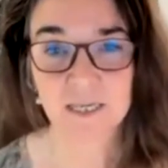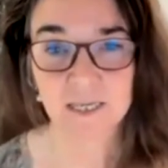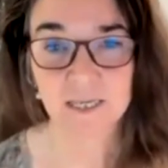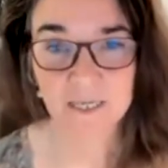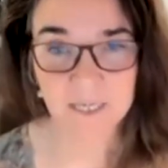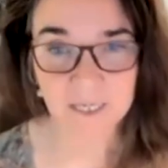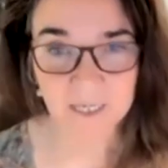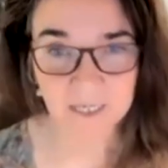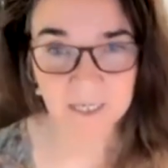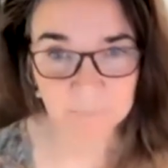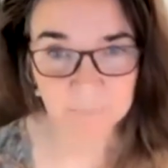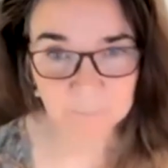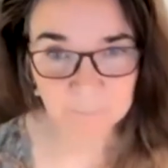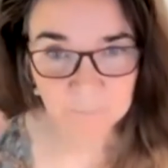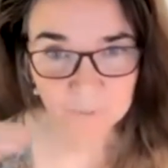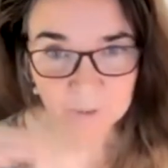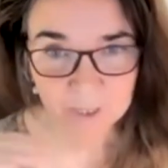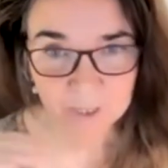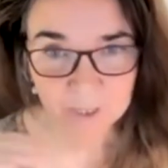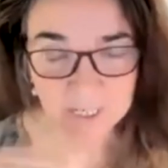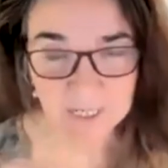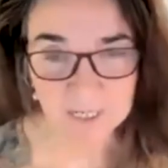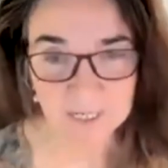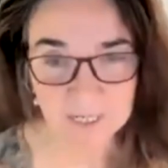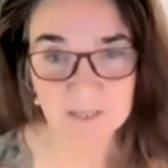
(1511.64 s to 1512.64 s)
keep
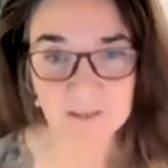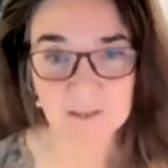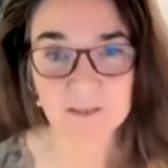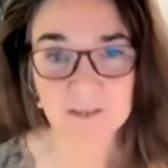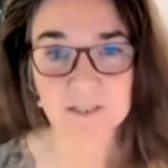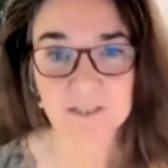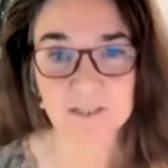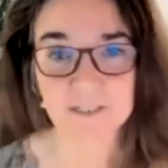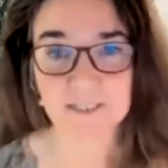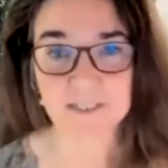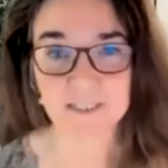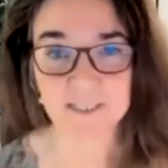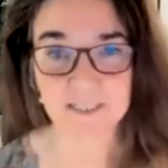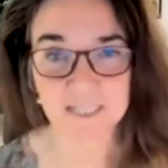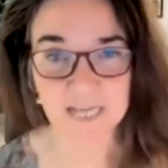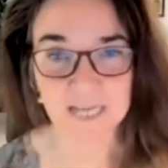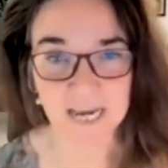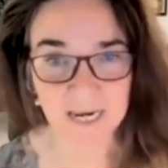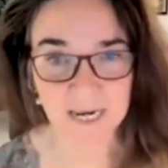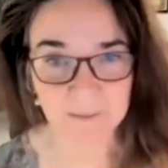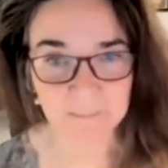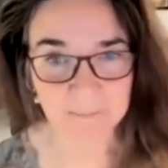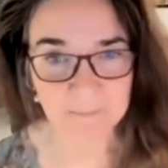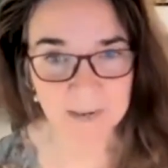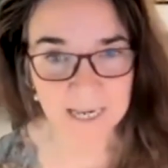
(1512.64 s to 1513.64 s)
bringing the
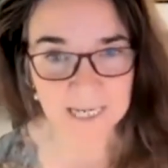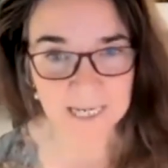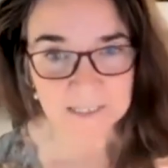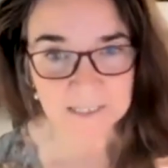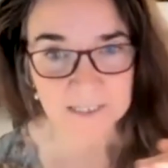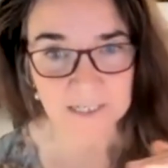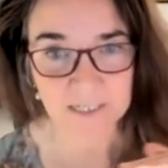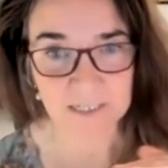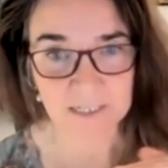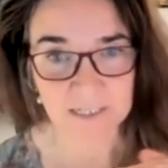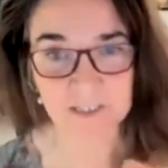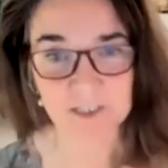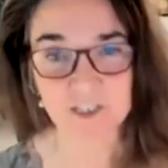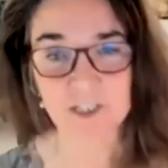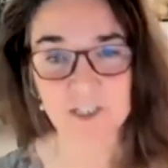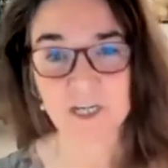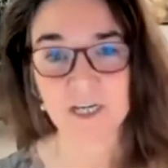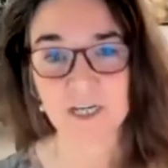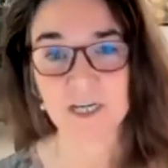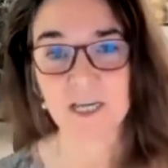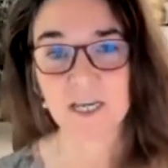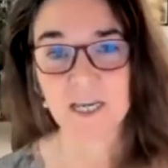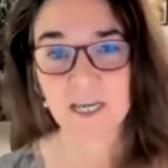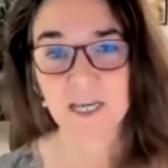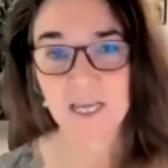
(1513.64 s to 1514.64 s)
same message
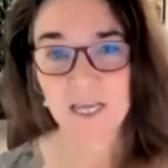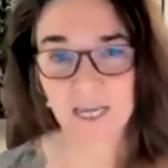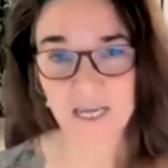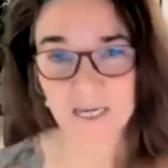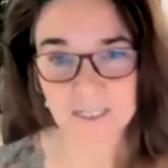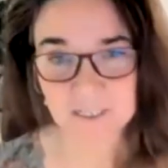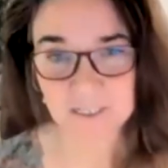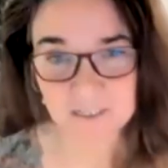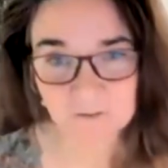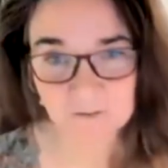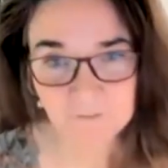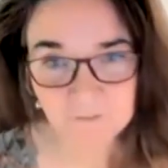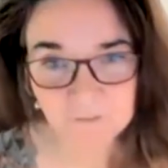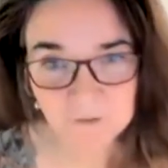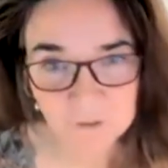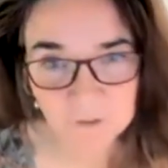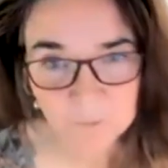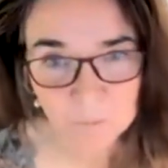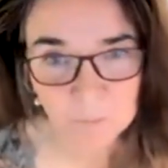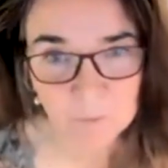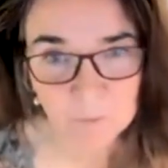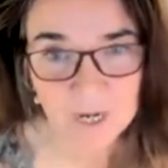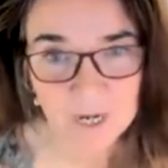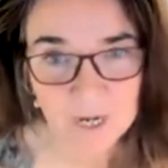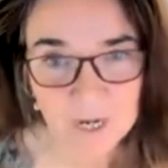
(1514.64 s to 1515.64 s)
in
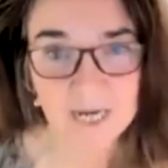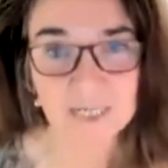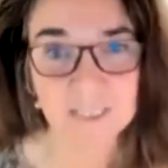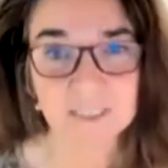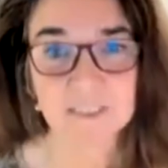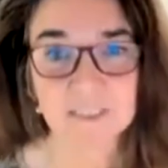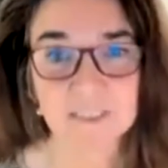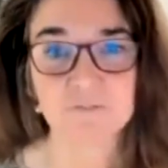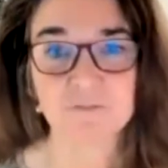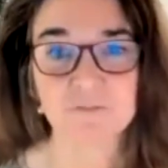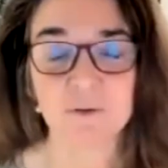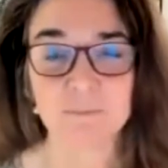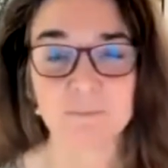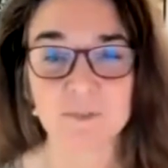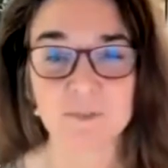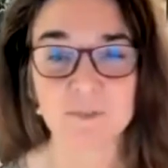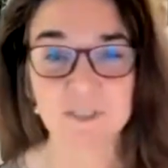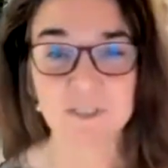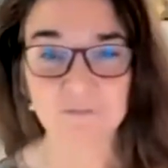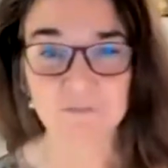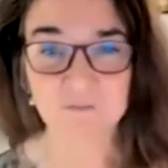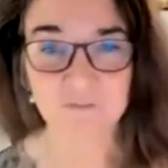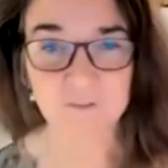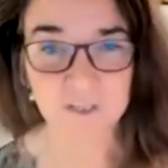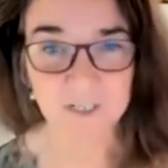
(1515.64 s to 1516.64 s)
different ways from
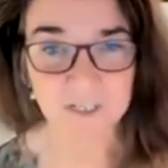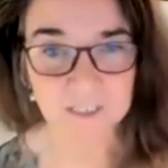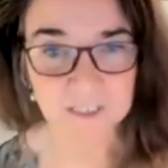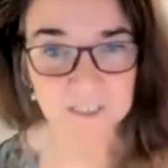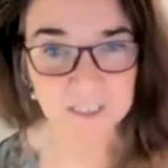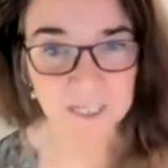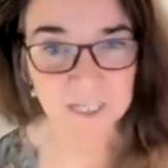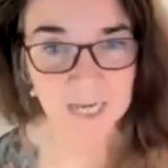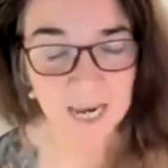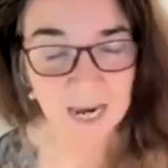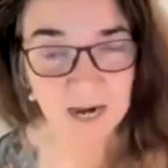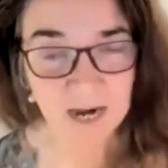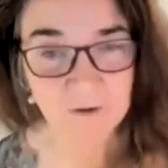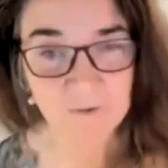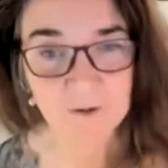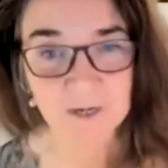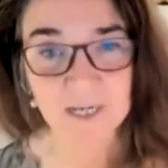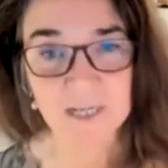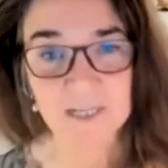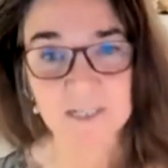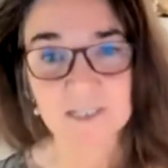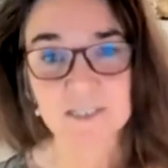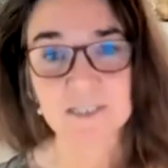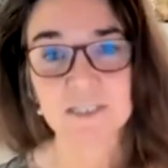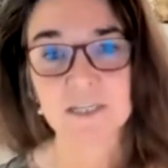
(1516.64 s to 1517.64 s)
different
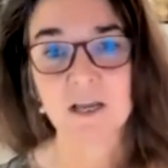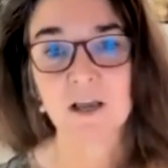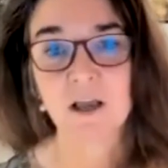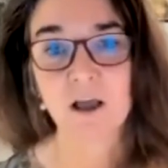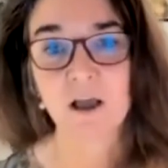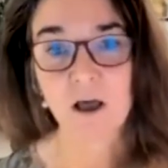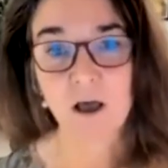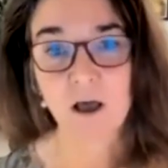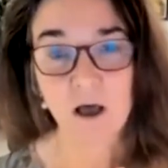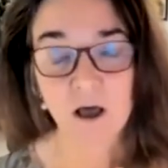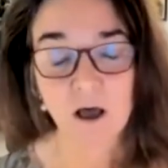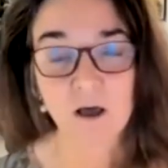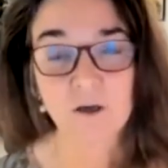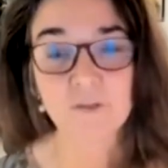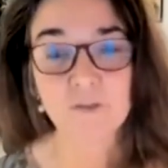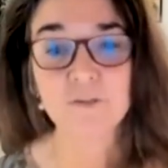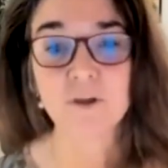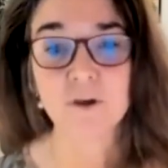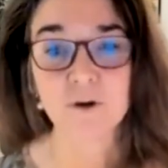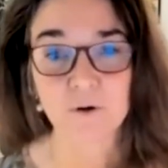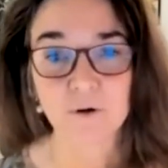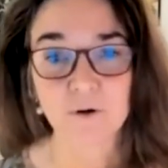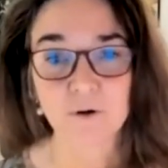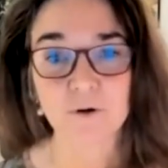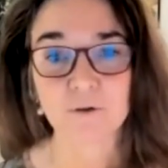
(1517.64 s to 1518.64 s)
areas on
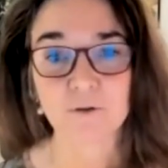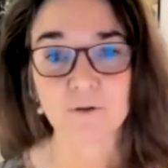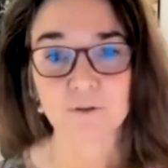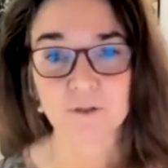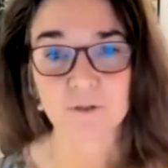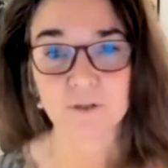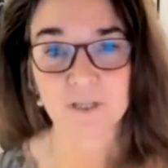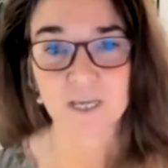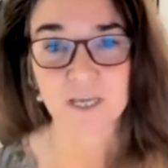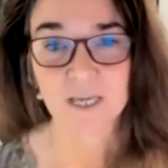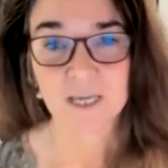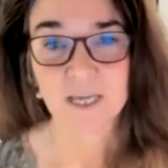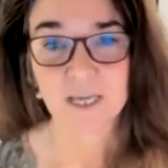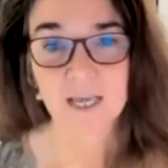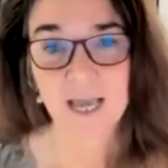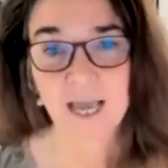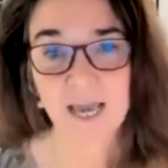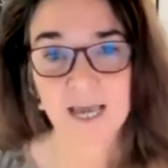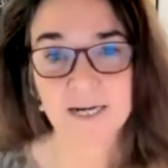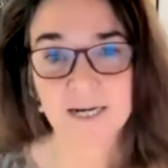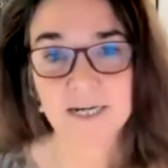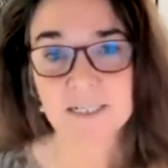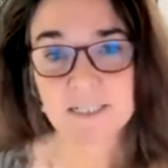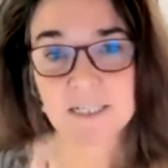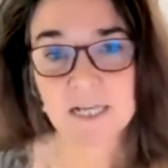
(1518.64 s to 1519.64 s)
the earth.
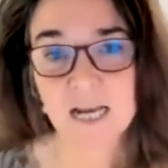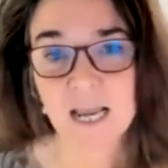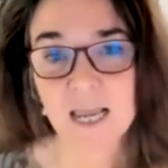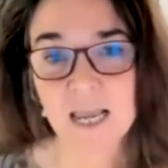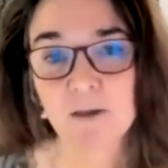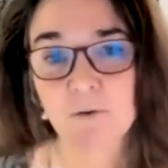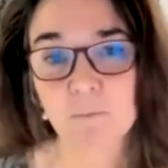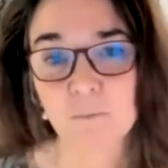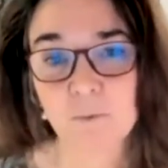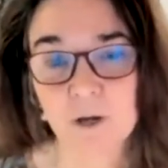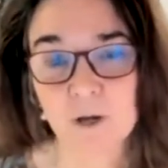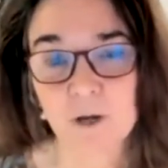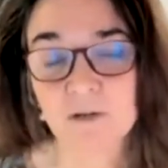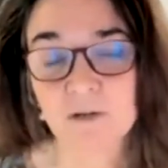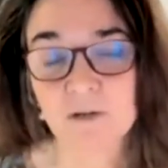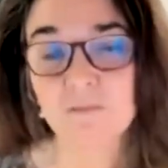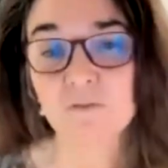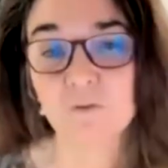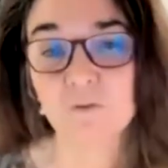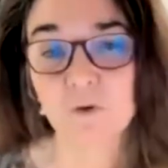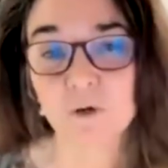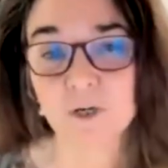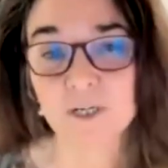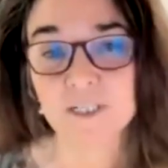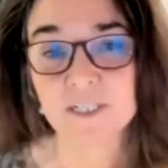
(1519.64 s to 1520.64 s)
And it's like one
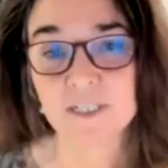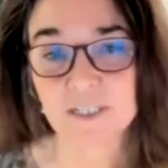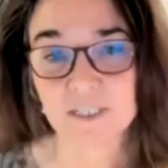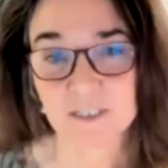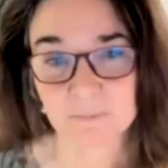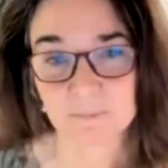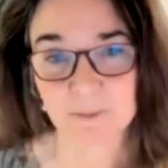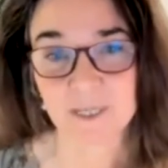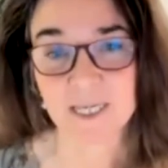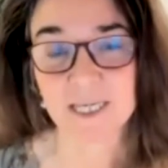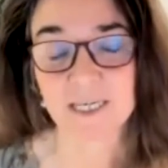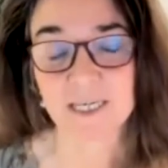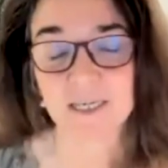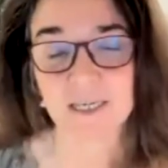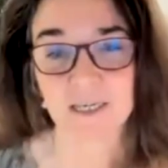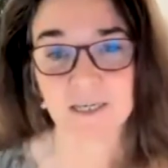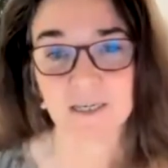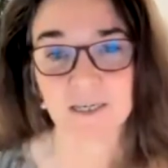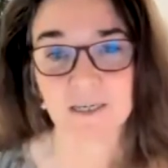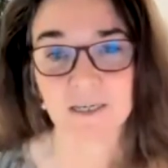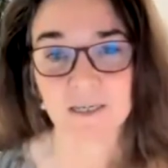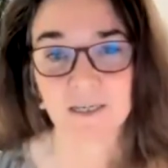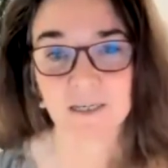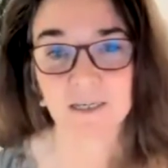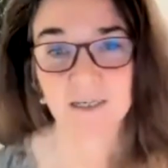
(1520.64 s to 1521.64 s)
voice
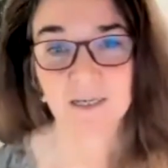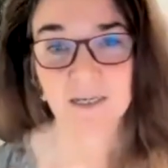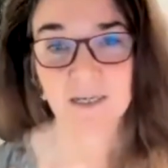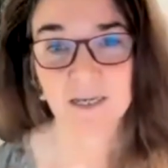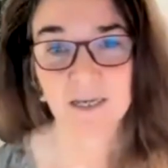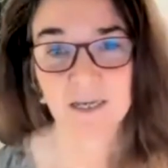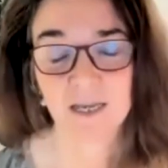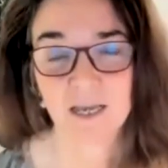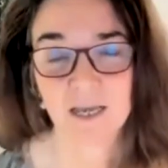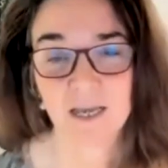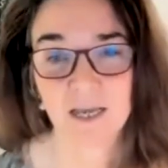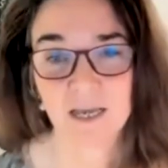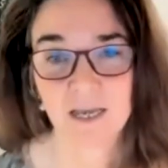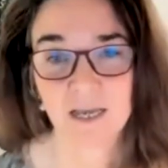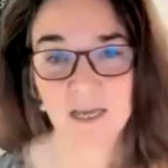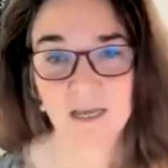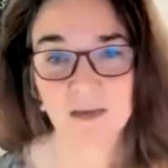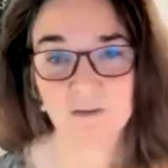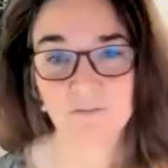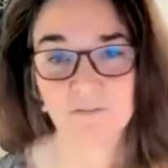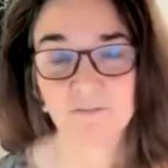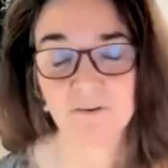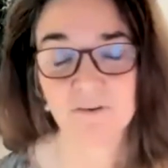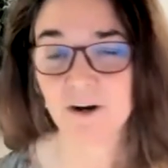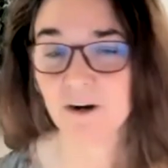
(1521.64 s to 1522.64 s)
speaking
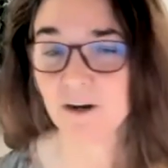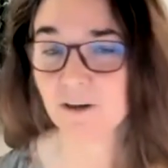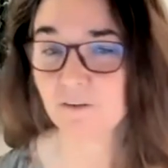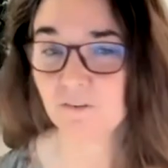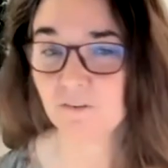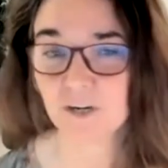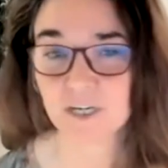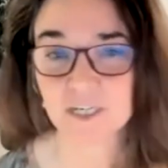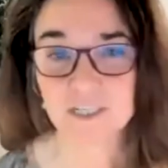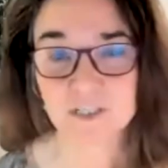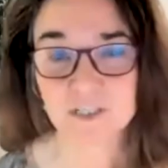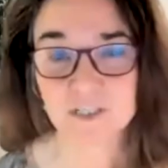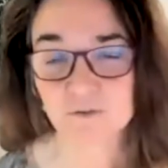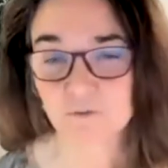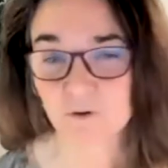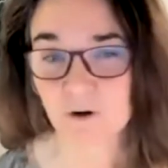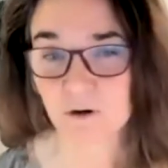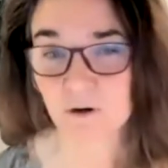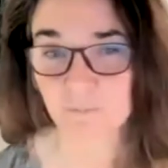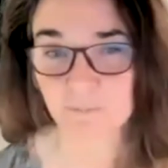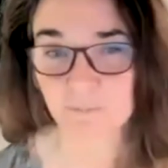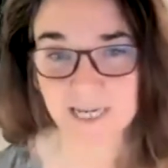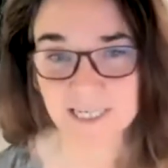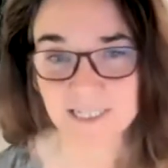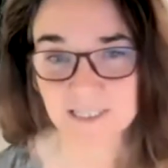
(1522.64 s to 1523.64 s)
a very, very
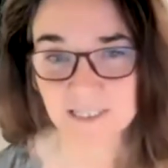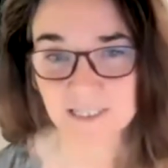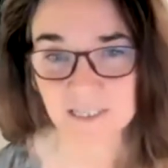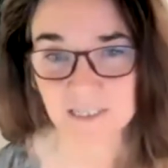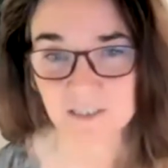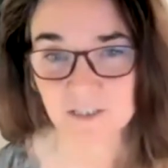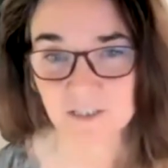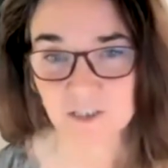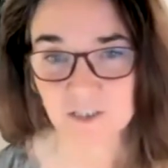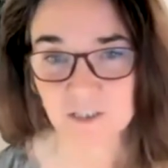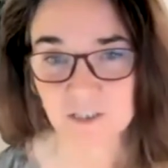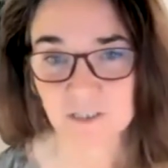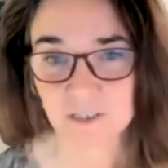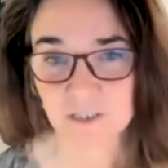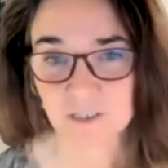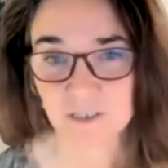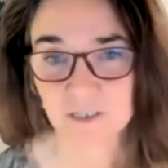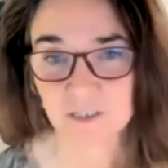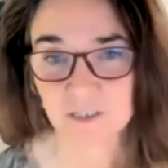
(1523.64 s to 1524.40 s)
strong message.